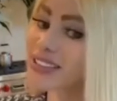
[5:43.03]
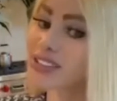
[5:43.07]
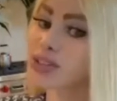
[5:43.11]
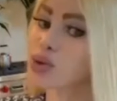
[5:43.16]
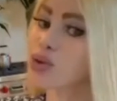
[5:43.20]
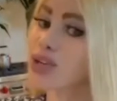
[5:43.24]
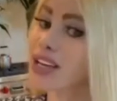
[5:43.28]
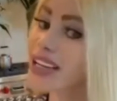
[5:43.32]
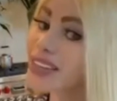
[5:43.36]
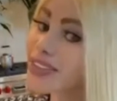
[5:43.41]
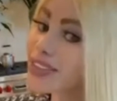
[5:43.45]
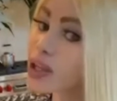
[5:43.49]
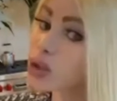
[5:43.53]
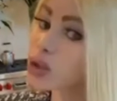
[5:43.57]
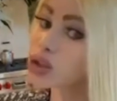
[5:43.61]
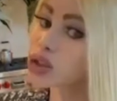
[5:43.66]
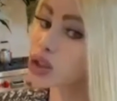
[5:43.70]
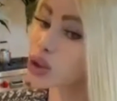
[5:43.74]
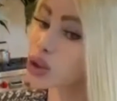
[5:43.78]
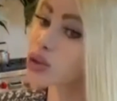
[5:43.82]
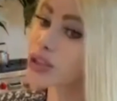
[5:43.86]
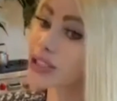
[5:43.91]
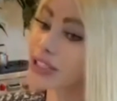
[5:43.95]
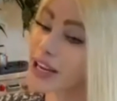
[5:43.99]
So get those
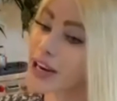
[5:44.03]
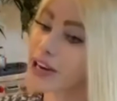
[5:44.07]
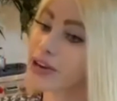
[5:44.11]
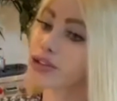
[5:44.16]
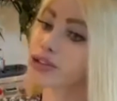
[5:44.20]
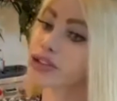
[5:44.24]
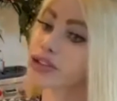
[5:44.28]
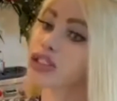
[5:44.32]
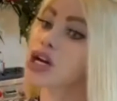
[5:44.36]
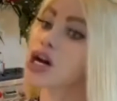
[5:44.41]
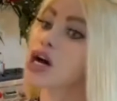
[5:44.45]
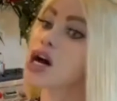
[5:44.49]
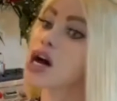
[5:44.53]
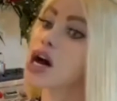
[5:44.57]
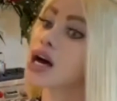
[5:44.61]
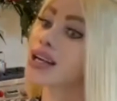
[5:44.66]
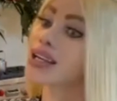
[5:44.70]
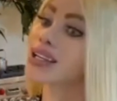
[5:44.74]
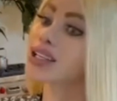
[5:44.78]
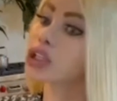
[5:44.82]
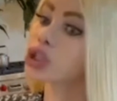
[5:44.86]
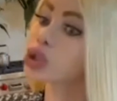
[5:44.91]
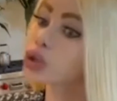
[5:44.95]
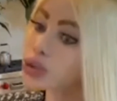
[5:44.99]
two shares,
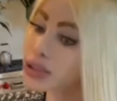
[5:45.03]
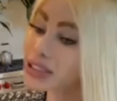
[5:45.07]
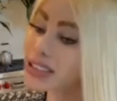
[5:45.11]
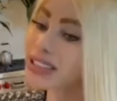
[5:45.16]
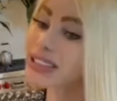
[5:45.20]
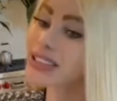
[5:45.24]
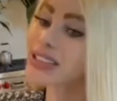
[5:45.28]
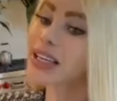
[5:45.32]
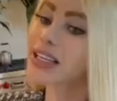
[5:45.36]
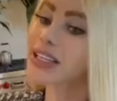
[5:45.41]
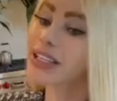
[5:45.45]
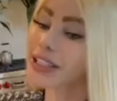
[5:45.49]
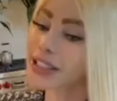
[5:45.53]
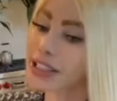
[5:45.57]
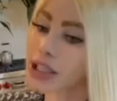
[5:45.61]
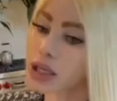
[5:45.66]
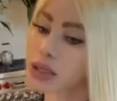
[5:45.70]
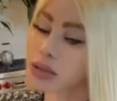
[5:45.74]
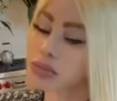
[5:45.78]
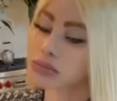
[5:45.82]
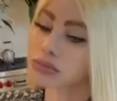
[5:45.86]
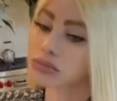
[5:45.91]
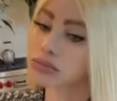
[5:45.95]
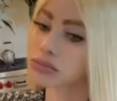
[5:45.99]
Lucid and
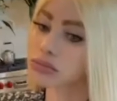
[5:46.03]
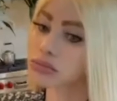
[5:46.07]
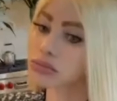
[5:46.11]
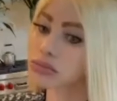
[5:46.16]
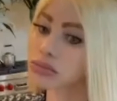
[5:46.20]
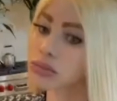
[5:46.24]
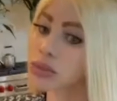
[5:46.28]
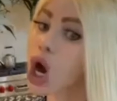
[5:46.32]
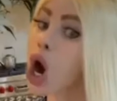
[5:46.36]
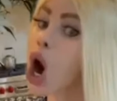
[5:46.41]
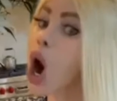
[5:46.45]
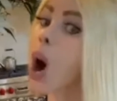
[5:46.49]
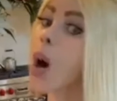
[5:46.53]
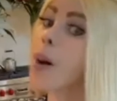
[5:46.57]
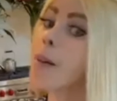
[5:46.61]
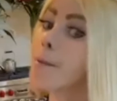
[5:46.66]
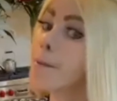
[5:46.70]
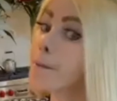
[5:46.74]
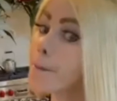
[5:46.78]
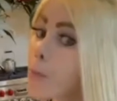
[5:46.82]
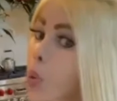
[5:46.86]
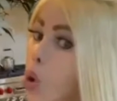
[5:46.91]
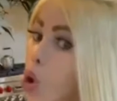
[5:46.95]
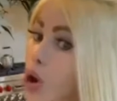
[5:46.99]
NIO.
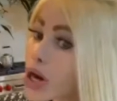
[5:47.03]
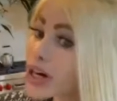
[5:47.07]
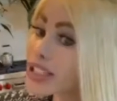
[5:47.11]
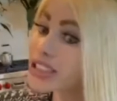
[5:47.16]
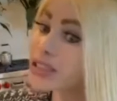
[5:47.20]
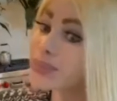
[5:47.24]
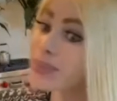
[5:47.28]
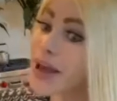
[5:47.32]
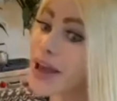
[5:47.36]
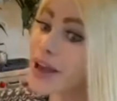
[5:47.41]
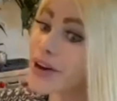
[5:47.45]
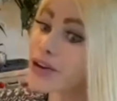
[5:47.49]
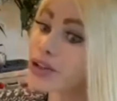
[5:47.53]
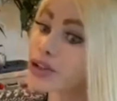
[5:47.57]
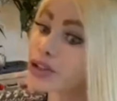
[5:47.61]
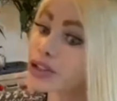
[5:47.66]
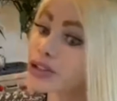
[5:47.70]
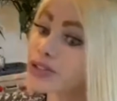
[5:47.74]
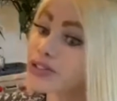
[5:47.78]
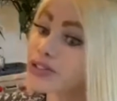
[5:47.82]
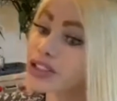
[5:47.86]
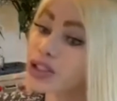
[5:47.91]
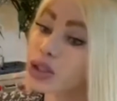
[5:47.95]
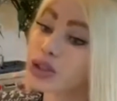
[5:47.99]
Mortgage
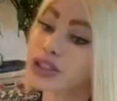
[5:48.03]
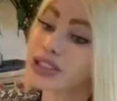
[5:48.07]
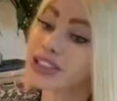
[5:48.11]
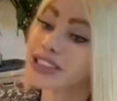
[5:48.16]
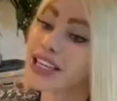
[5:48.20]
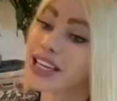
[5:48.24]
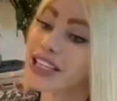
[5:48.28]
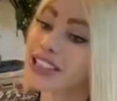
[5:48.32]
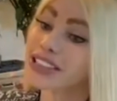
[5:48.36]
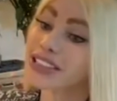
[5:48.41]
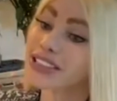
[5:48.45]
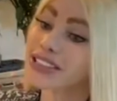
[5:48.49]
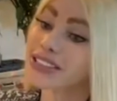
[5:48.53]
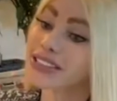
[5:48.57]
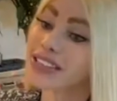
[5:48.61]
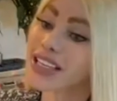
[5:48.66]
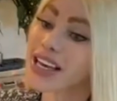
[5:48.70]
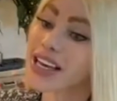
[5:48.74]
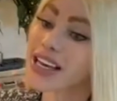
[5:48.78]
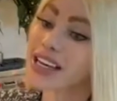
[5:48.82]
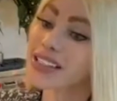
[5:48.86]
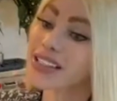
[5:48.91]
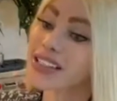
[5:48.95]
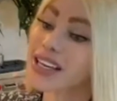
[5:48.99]
Bankers Association
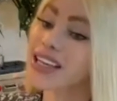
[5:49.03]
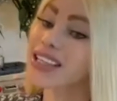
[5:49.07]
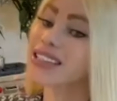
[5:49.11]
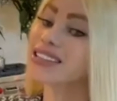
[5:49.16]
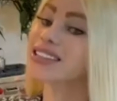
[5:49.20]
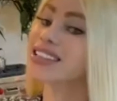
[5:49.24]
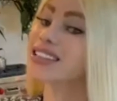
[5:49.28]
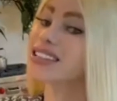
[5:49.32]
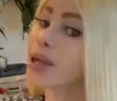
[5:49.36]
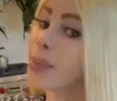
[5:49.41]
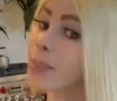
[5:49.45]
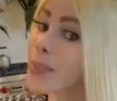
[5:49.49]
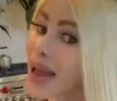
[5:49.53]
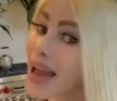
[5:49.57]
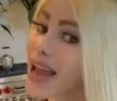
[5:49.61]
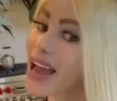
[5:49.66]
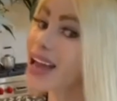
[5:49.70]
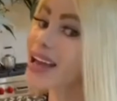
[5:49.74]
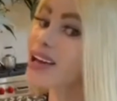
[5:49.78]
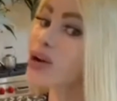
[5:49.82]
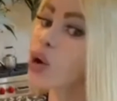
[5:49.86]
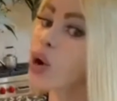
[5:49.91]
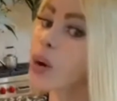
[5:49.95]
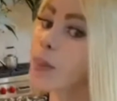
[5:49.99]
said the
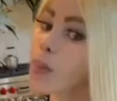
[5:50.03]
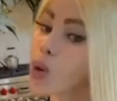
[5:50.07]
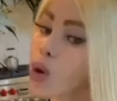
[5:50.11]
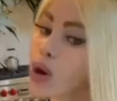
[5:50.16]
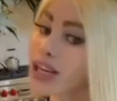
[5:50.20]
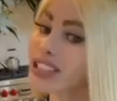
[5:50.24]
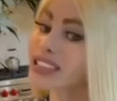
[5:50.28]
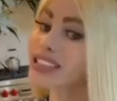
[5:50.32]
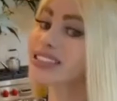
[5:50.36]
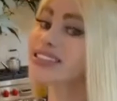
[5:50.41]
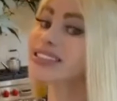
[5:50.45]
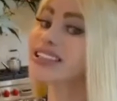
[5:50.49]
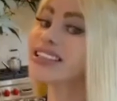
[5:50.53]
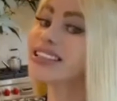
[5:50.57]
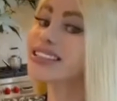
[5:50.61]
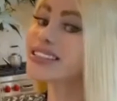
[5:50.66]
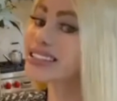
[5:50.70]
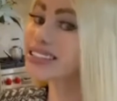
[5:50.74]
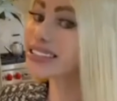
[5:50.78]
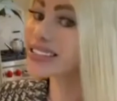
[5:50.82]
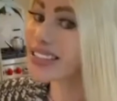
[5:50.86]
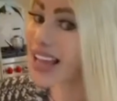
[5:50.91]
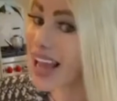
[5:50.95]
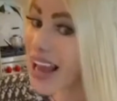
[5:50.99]
demand on mortgages is
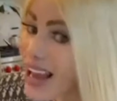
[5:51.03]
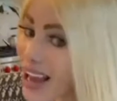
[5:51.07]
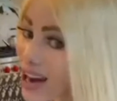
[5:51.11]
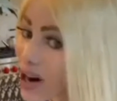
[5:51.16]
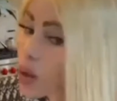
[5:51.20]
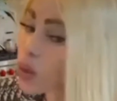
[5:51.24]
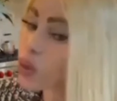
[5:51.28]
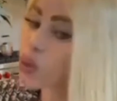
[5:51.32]
down.